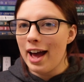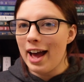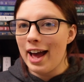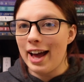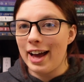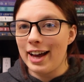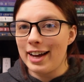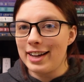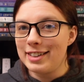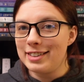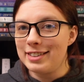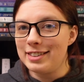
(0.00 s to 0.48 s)

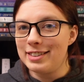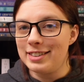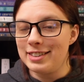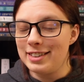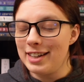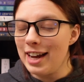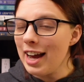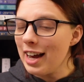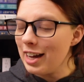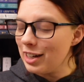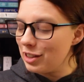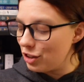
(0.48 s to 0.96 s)
And
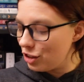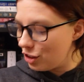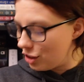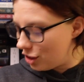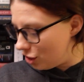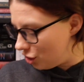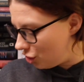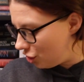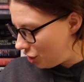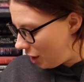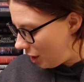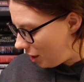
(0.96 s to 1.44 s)
yeah, just
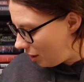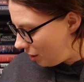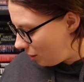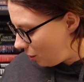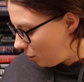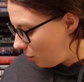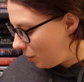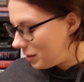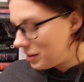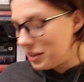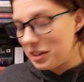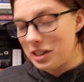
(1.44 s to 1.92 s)
to share
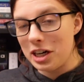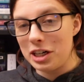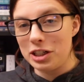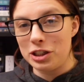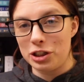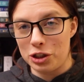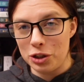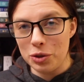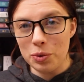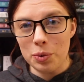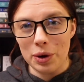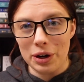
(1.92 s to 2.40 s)
the ones that I
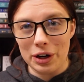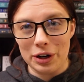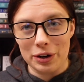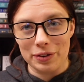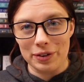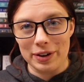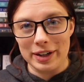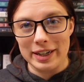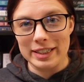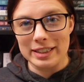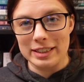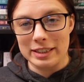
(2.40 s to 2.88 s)
do want to
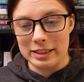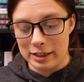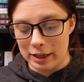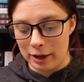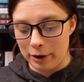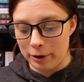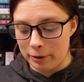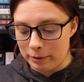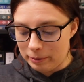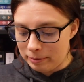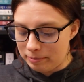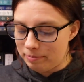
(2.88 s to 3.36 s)
read.
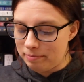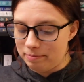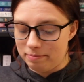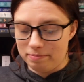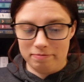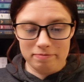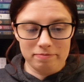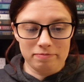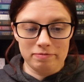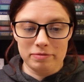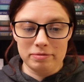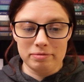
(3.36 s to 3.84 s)
So
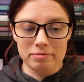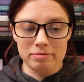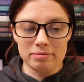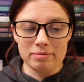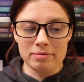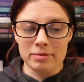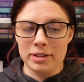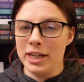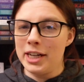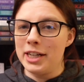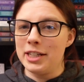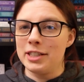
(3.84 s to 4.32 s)

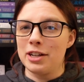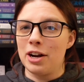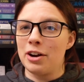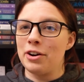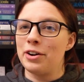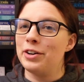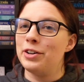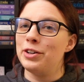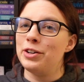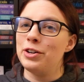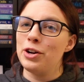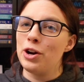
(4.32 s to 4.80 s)
these
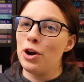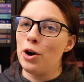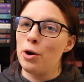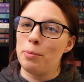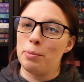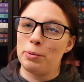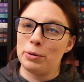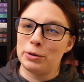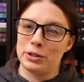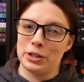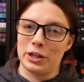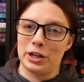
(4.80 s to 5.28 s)
are in no
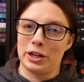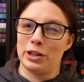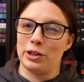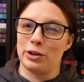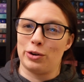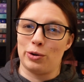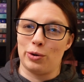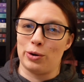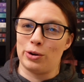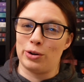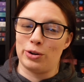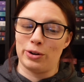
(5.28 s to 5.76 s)
particular
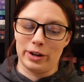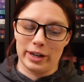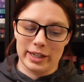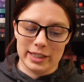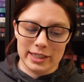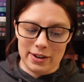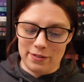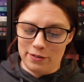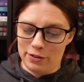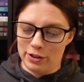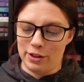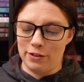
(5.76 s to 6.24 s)
order
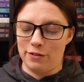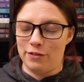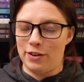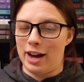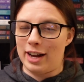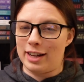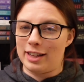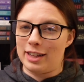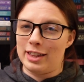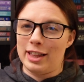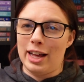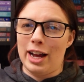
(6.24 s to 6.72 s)
except for the
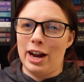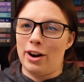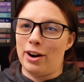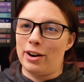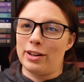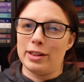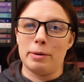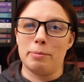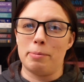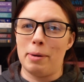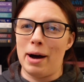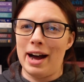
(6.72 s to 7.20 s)
fact that they are
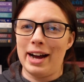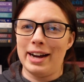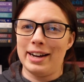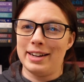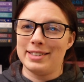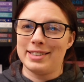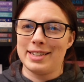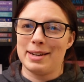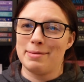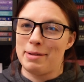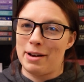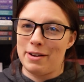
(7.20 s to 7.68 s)
on the
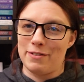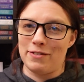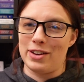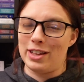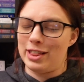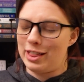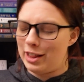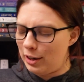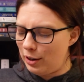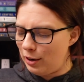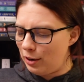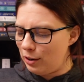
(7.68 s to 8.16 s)
piles at my
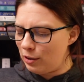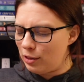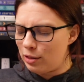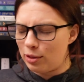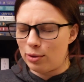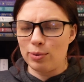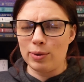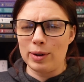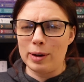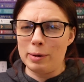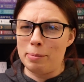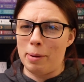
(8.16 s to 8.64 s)
feet. There are
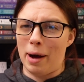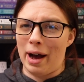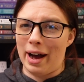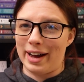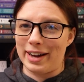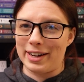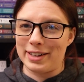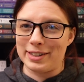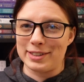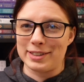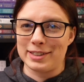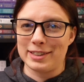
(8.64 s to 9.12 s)
three
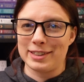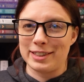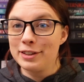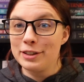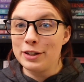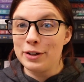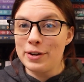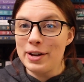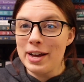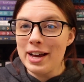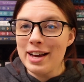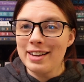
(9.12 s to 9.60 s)
piles.
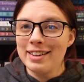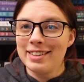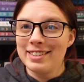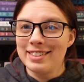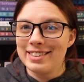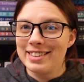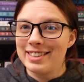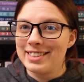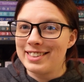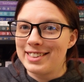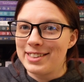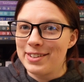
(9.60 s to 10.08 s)
So yeah,
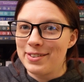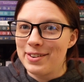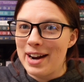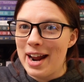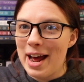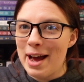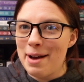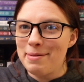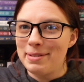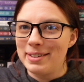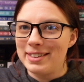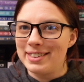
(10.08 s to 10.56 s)
let's see what
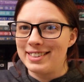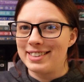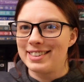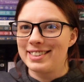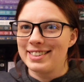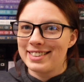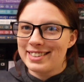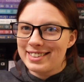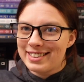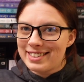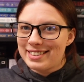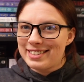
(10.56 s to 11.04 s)

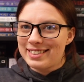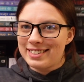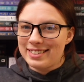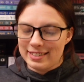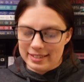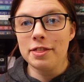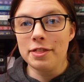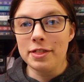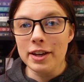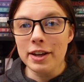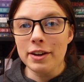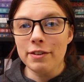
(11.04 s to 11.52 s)
happens.
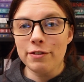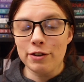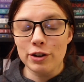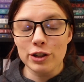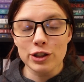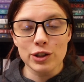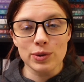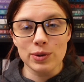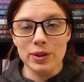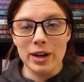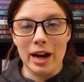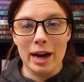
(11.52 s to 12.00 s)
The
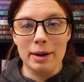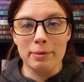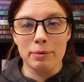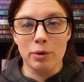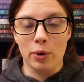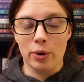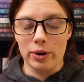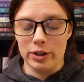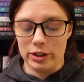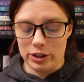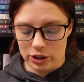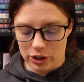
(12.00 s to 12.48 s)
first one I'm
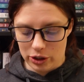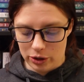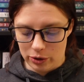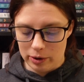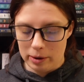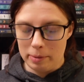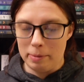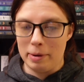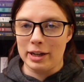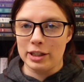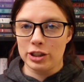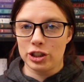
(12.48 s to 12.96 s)
going
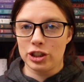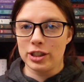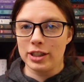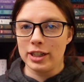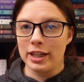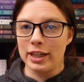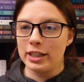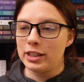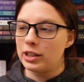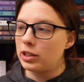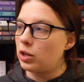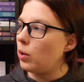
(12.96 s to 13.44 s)
to mention
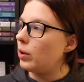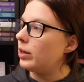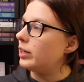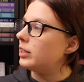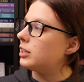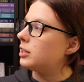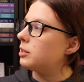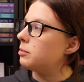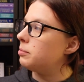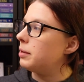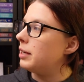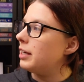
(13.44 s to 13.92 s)
is going
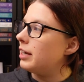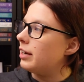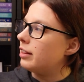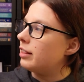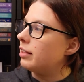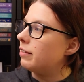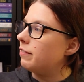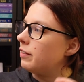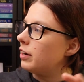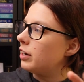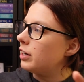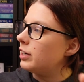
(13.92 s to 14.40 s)
to be
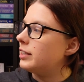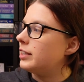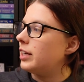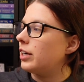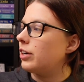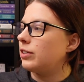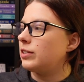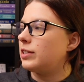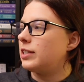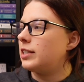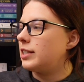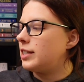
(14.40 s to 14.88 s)
The Very
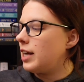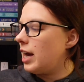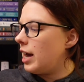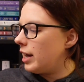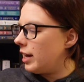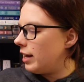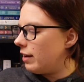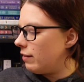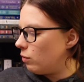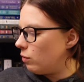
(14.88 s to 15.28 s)
Secret Society